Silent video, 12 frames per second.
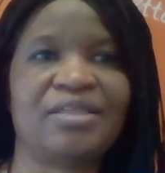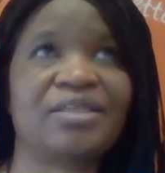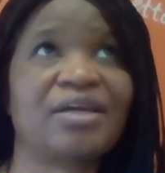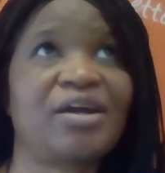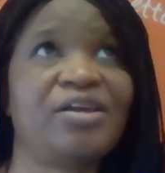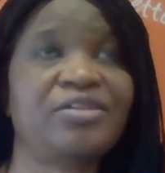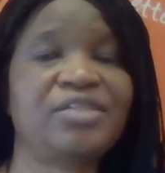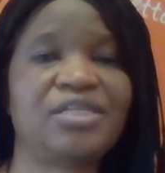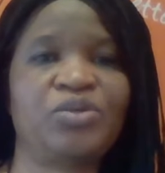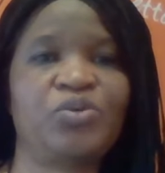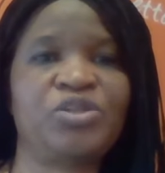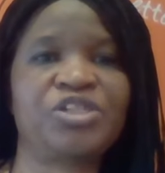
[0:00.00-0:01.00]
the
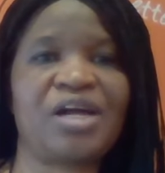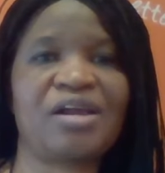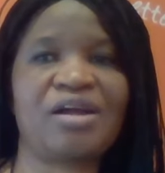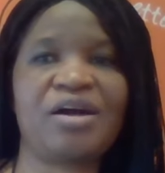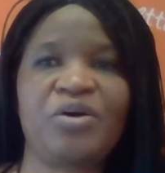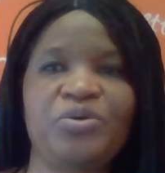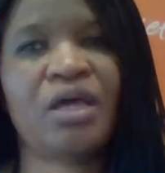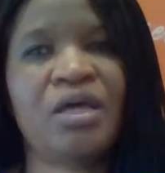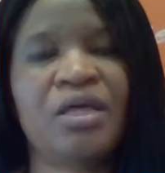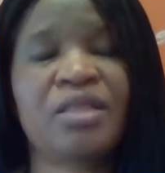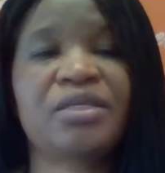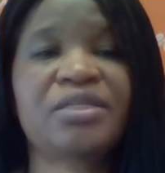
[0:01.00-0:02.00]
curses which are called
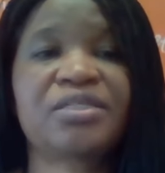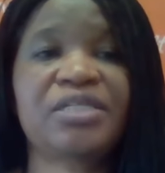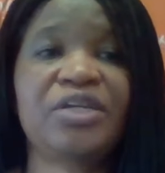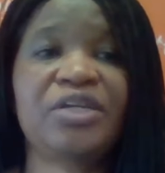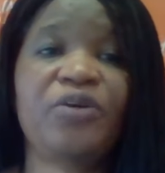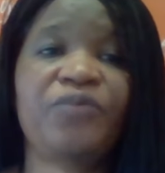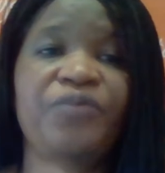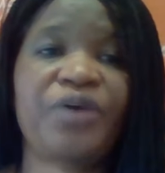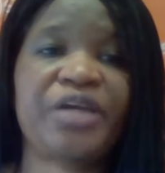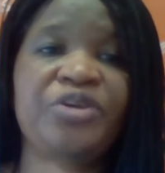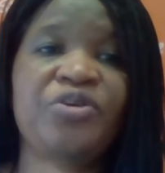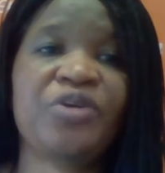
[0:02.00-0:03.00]
the sin of
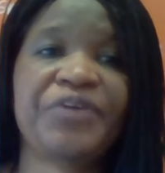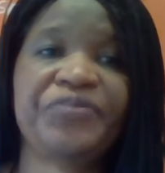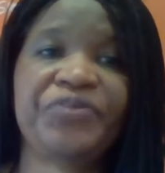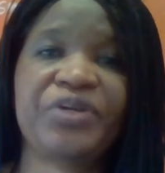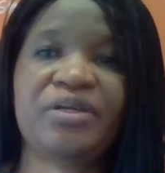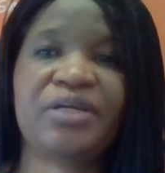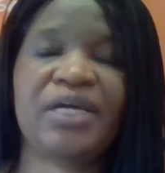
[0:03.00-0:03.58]
idolatry.